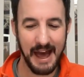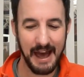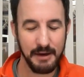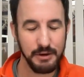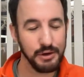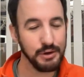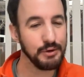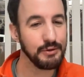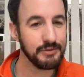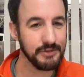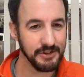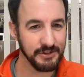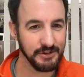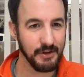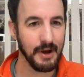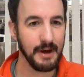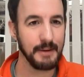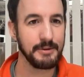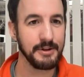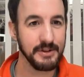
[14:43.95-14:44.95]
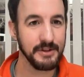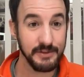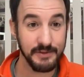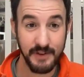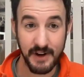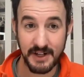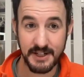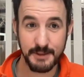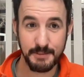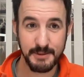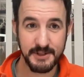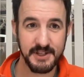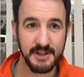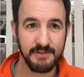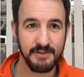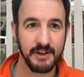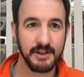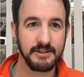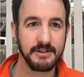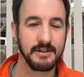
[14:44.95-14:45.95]
How you've described it is very
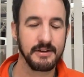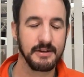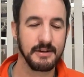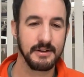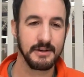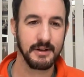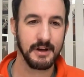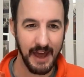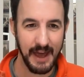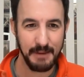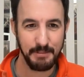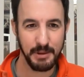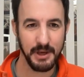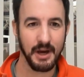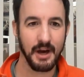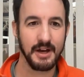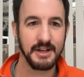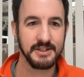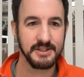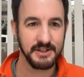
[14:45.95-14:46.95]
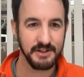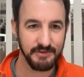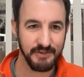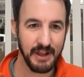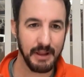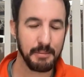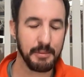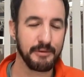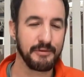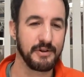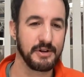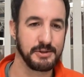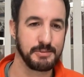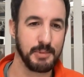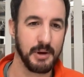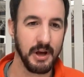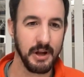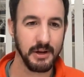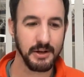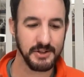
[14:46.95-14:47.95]
specific to APIs and developer first
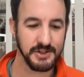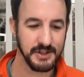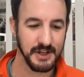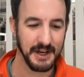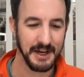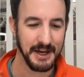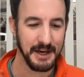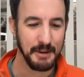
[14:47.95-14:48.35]
products.